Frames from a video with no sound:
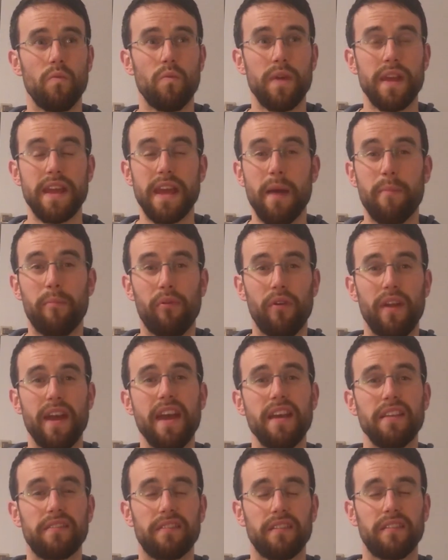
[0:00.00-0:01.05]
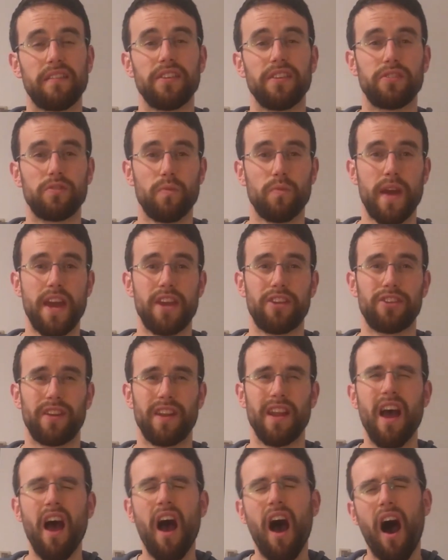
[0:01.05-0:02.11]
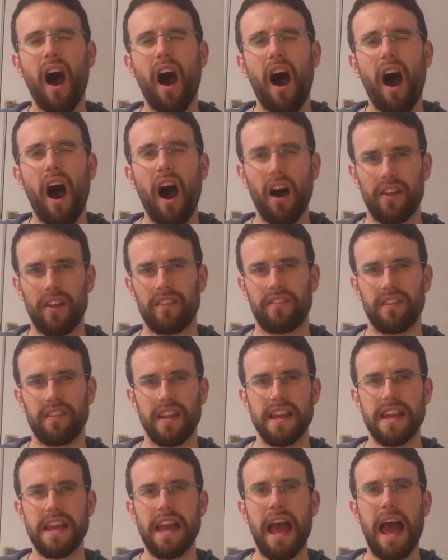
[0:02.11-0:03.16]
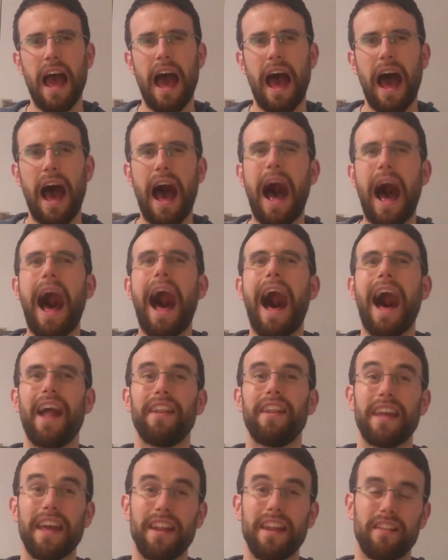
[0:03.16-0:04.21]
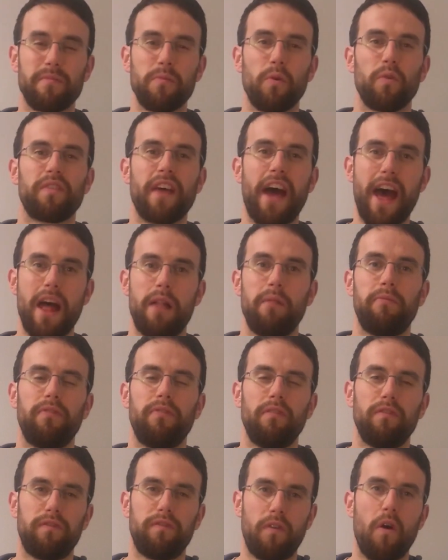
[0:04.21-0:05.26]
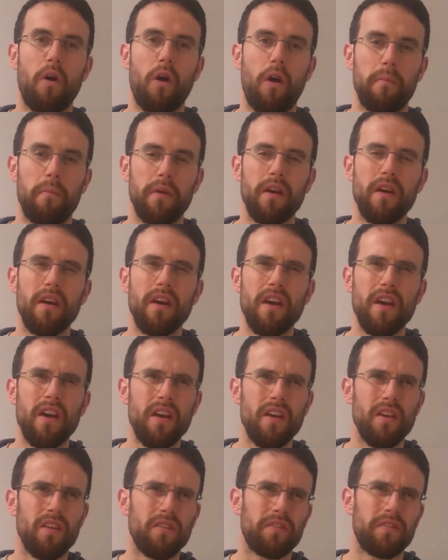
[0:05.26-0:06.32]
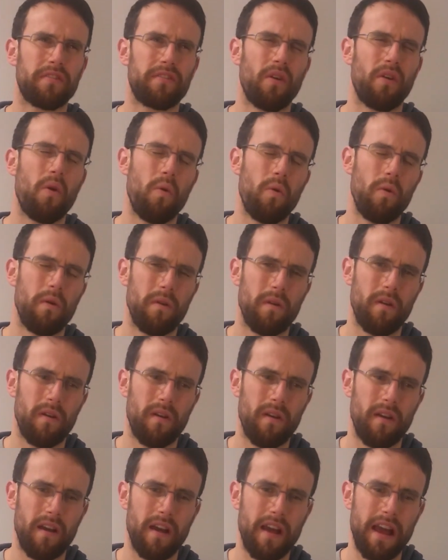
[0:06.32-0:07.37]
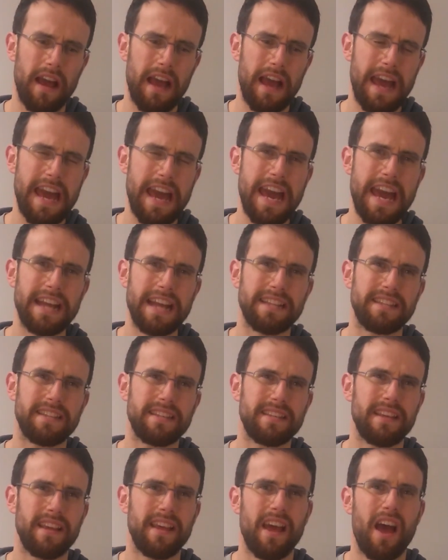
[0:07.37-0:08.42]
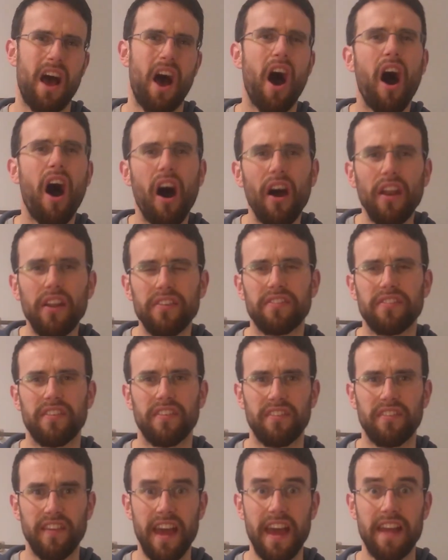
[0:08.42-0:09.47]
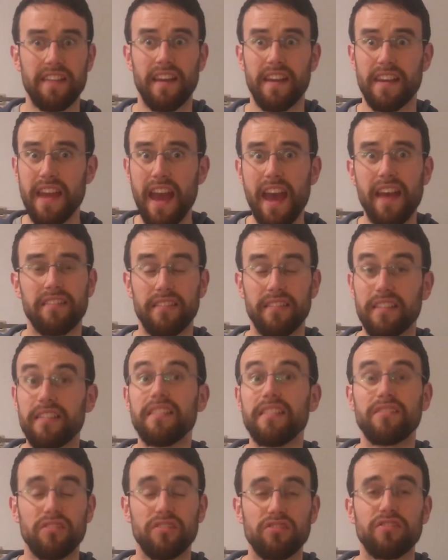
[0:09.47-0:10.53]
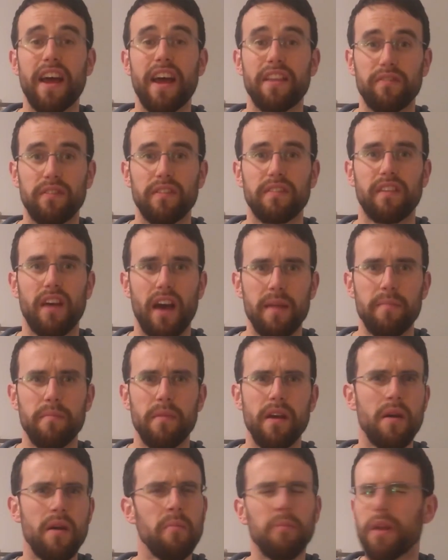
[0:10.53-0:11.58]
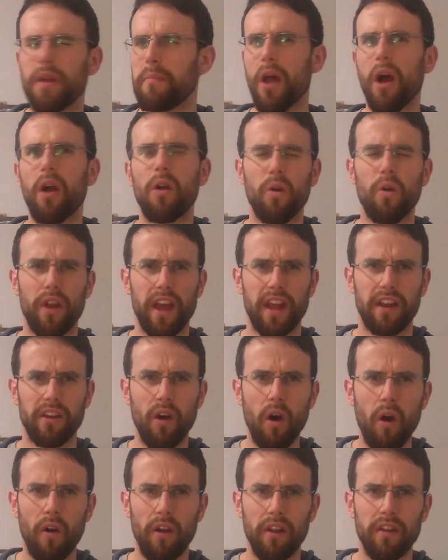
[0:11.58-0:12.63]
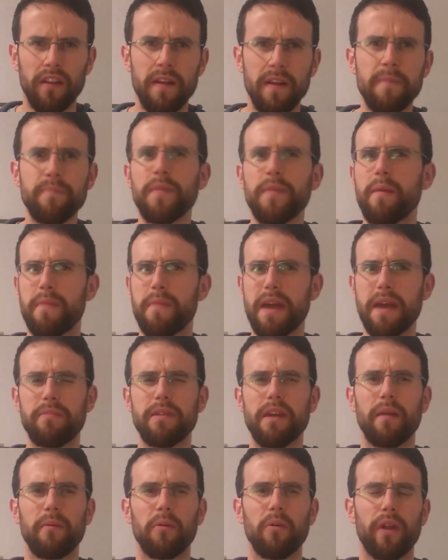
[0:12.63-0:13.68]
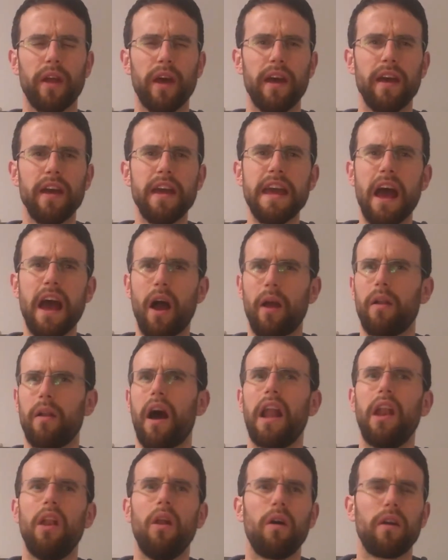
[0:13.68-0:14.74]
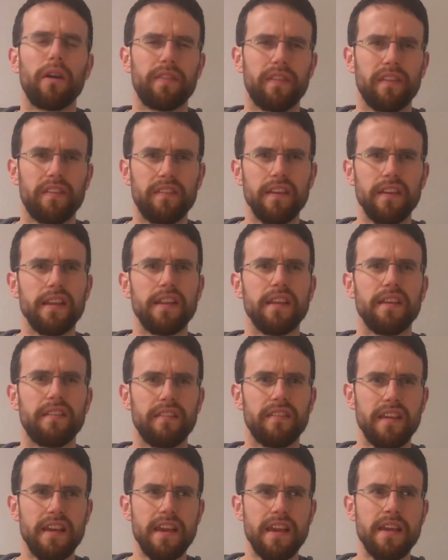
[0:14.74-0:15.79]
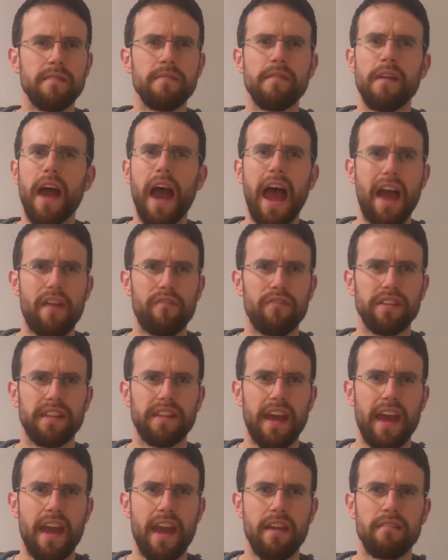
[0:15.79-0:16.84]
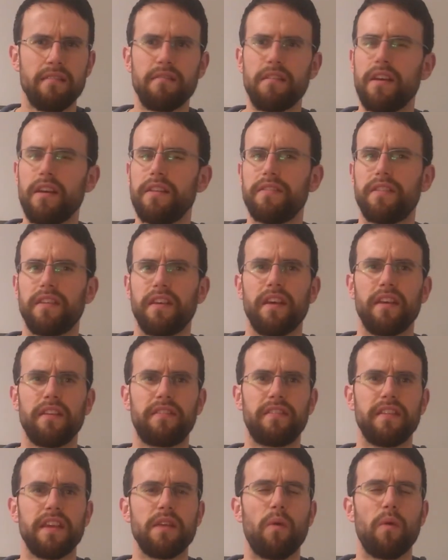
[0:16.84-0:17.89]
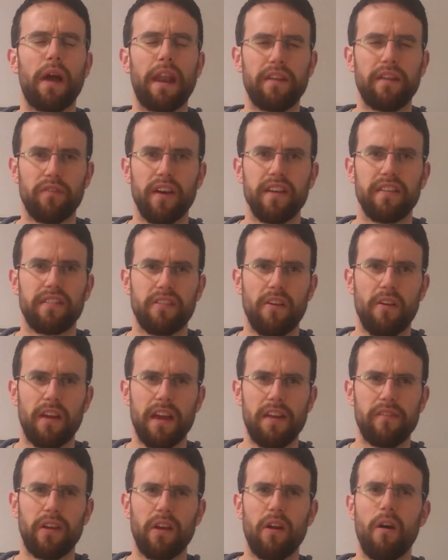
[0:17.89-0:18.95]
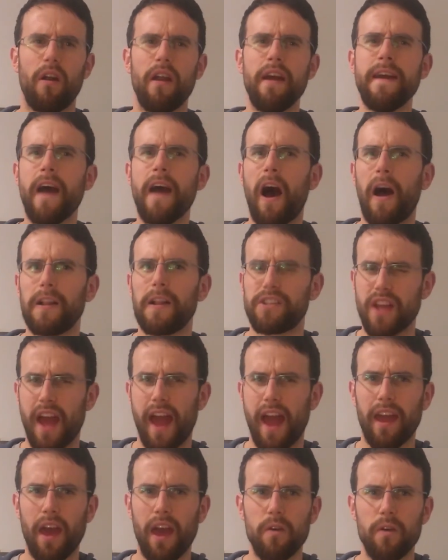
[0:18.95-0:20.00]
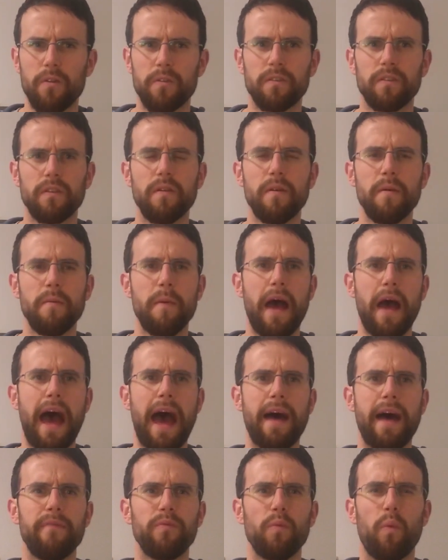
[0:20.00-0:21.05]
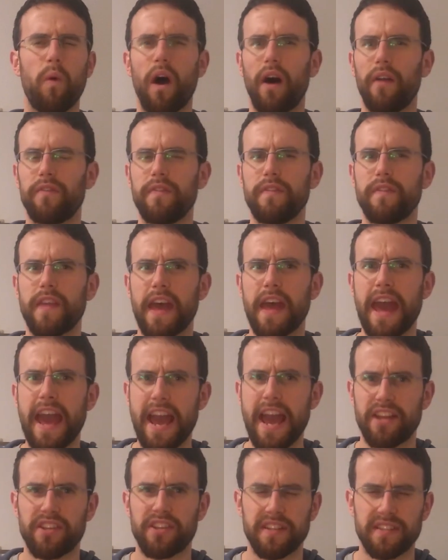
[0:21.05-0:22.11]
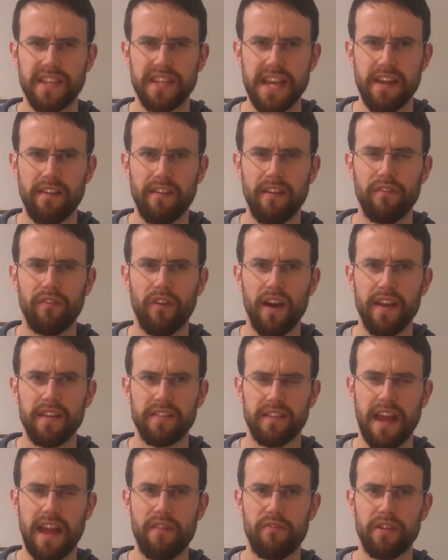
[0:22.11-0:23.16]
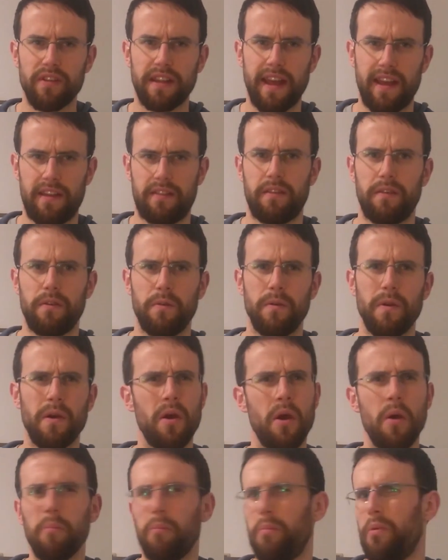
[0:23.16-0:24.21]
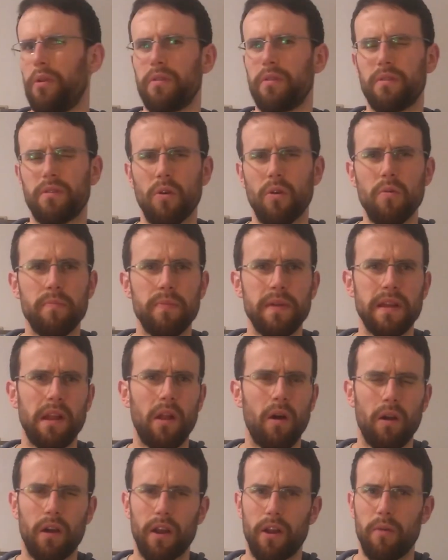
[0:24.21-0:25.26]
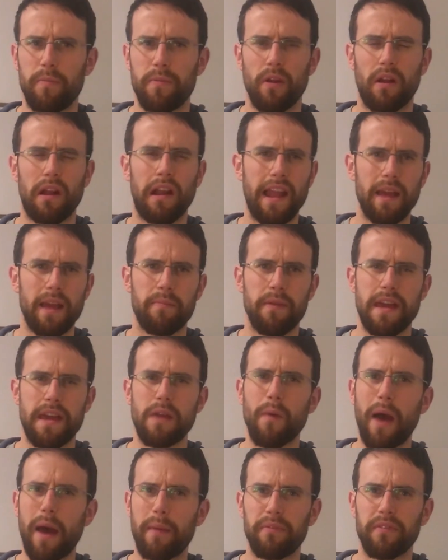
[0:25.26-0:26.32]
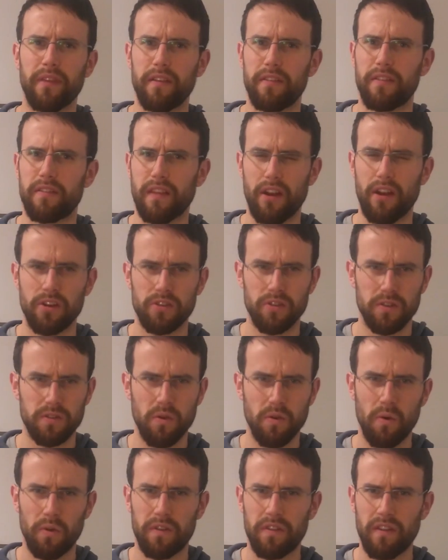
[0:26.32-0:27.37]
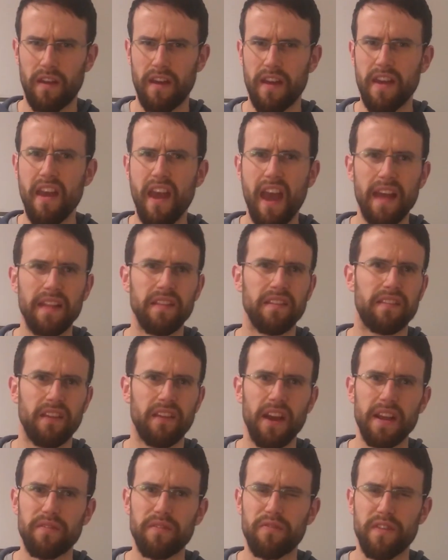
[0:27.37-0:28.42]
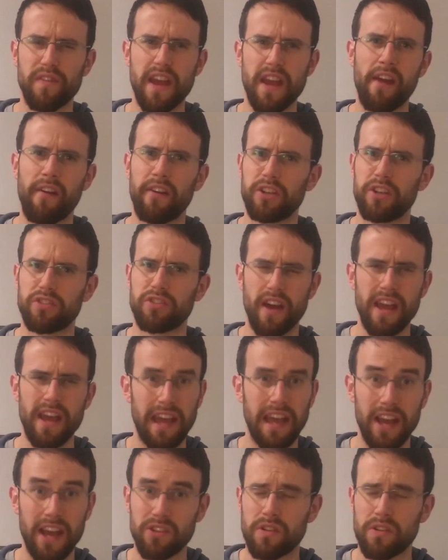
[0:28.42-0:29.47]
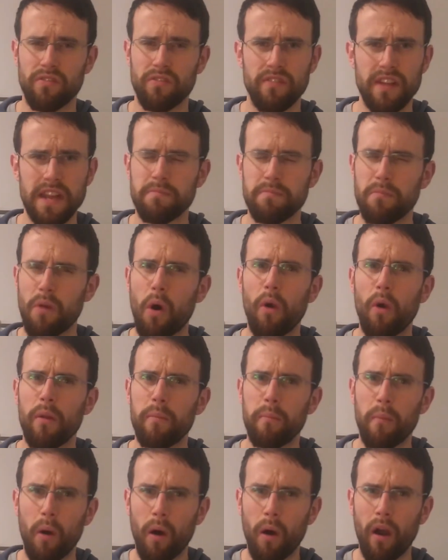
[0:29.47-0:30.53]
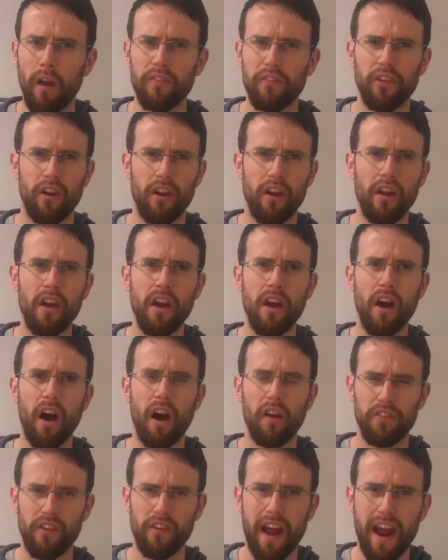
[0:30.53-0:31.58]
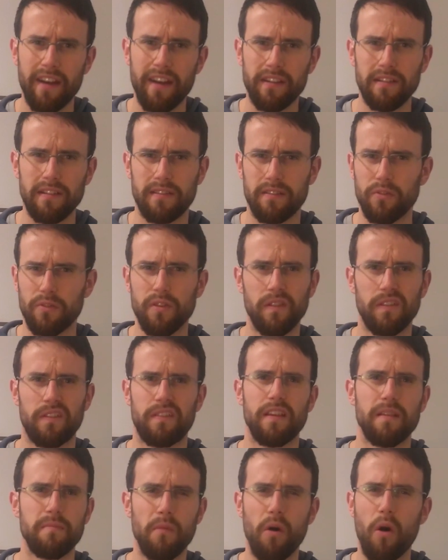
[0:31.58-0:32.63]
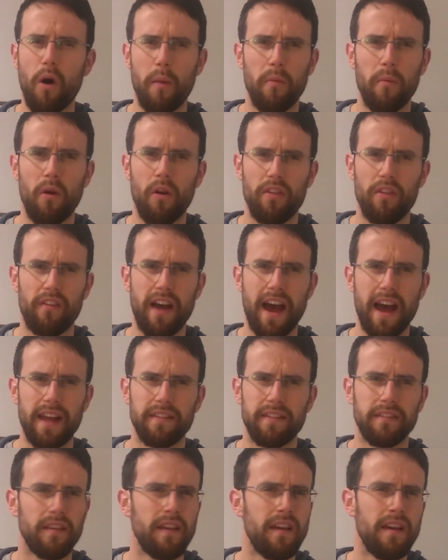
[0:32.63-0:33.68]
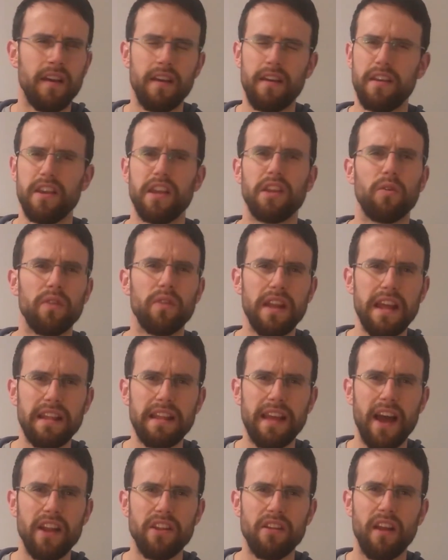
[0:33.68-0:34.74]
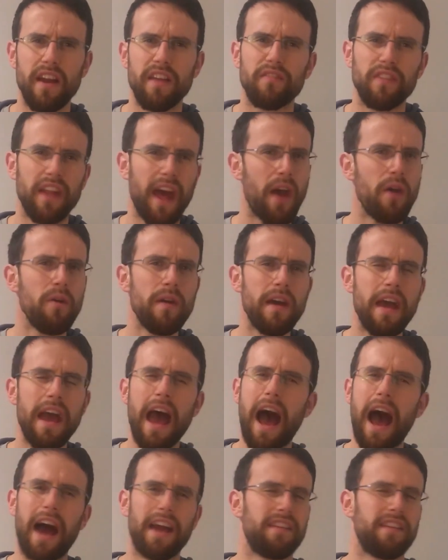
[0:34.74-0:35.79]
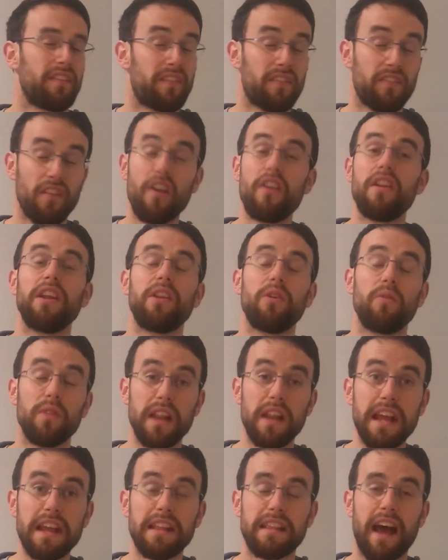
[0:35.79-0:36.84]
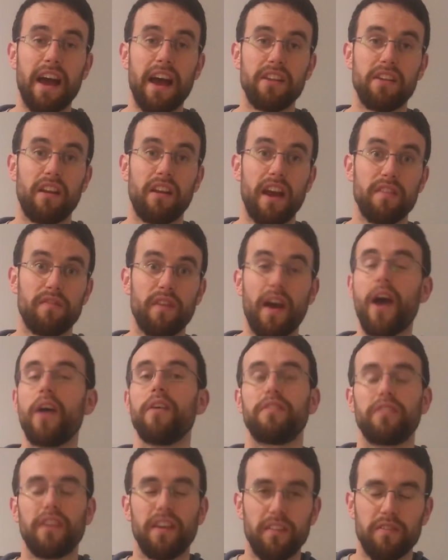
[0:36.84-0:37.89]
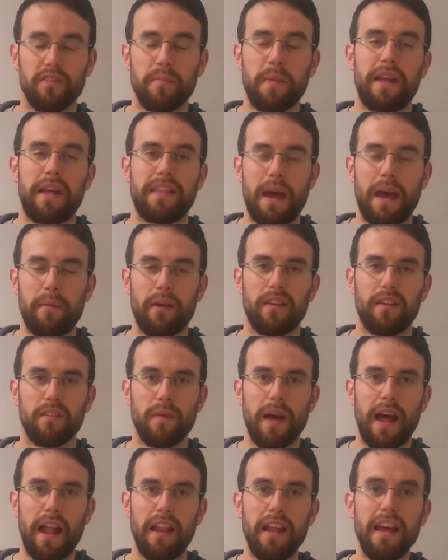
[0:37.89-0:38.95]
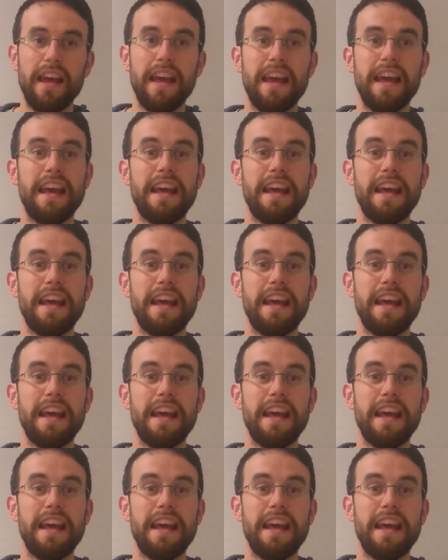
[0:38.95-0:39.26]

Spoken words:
we appraise the situation honestly and in its most helpful form. So it's honest to say that yes, this is a stressful time, but I'm not going to ignore it. Maybe I look at the CDC every day to see what advice they're giving, or I'll check out what the HSE are advising every day too. But don't be looking up your clickbaity websites that are just going to incite fear and try and get you to read more and more of their articles, so you'll see more and more of their ads. You don't need that in your life now, And you certainly don't need that in your life outside of the pandemic as well.